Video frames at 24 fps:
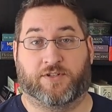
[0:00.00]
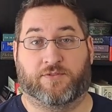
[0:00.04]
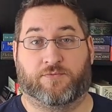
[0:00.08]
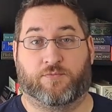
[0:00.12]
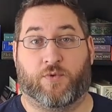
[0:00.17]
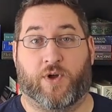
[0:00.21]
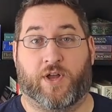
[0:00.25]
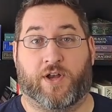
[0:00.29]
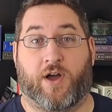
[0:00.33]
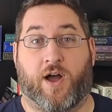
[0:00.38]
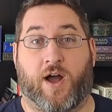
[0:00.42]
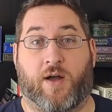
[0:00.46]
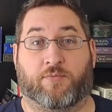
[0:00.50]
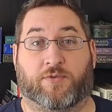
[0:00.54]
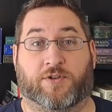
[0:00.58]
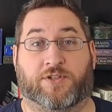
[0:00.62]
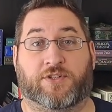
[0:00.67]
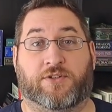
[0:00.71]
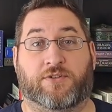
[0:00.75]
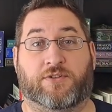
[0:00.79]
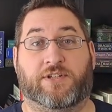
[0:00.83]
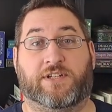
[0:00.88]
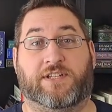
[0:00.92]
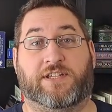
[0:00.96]
what
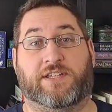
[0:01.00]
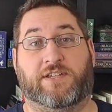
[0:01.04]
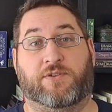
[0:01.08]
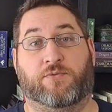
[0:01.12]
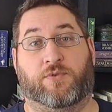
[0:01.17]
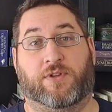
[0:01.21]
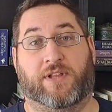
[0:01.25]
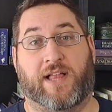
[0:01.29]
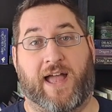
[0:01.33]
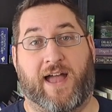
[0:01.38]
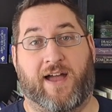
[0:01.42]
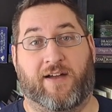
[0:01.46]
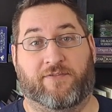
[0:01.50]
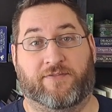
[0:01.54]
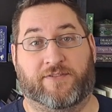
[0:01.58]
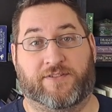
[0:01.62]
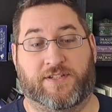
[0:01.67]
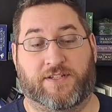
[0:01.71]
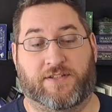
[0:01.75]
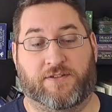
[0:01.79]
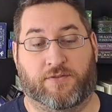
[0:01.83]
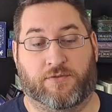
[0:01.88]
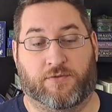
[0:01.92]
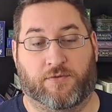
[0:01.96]
opportunity you will have
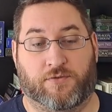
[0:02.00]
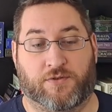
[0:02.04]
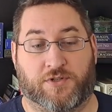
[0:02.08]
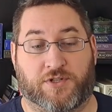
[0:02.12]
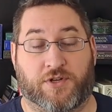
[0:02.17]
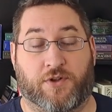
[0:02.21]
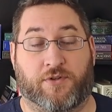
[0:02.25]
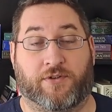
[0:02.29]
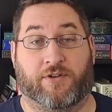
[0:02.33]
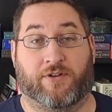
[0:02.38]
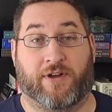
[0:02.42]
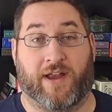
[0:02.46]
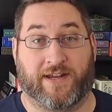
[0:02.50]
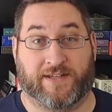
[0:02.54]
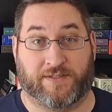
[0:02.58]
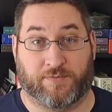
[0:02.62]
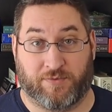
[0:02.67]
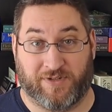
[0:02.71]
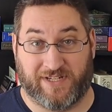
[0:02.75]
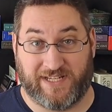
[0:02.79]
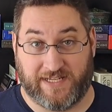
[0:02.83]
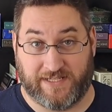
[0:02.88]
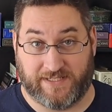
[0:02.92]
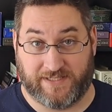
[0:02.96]
to show your
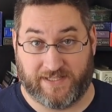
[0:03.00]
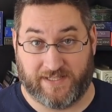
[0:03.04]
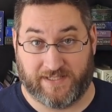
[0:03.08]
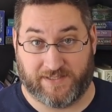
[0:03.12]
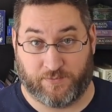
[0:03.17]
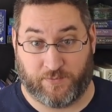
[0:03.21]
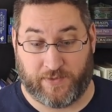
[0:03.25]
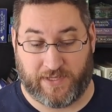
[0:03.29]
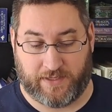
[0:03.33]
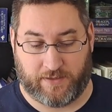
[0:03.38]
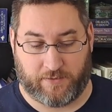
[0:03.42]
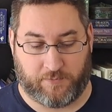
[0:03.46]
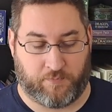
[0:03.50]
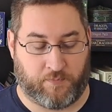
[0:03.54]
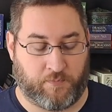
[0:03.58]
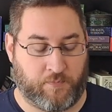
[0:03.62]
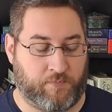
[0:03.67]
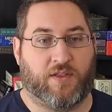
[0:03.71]
expertise this week.